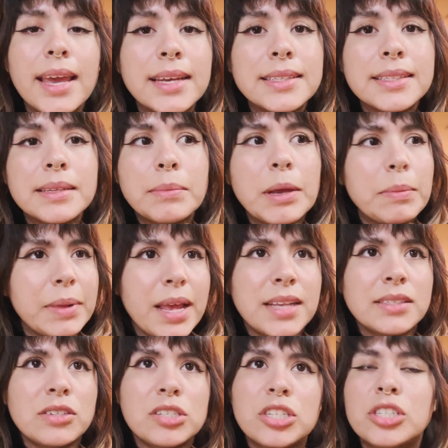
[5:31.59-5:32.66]
And my
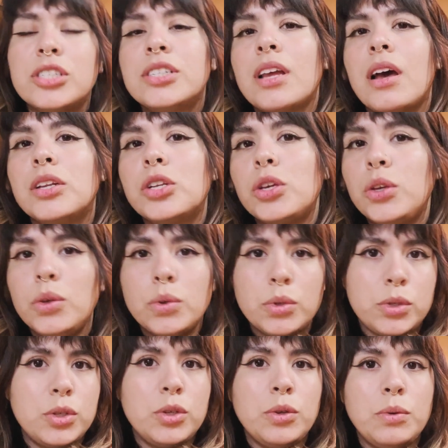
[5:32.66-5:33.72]
plants are just not
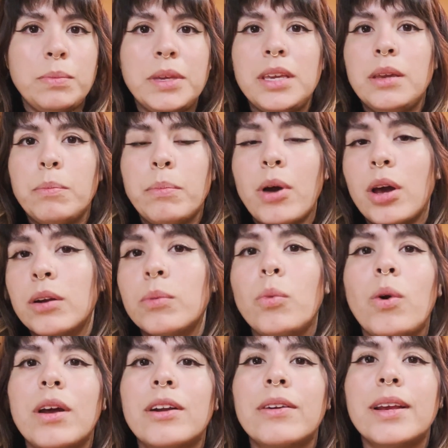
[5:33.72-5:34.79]
used to me bottom
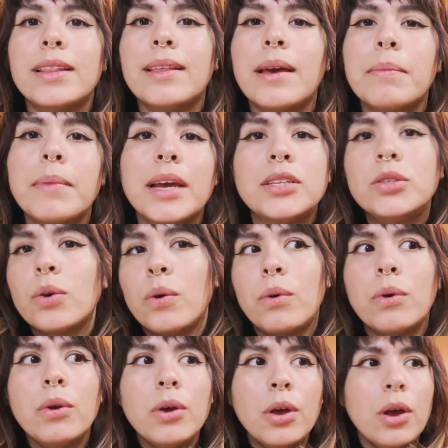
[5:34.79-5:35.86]
watering them. I
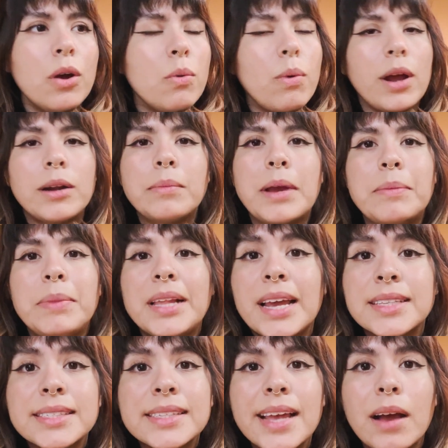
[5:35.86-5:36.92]
don't water my
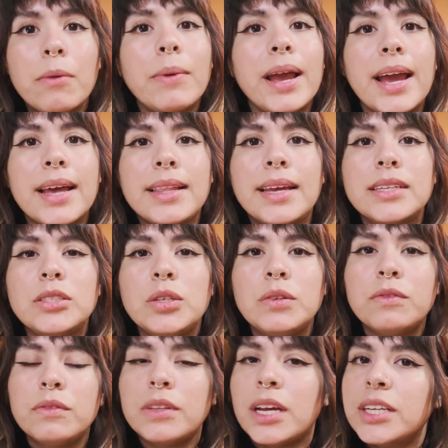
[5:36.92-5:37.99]
plants that way. I like
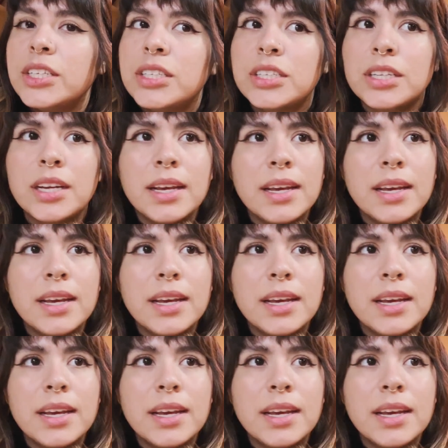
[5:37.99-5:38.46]
to flush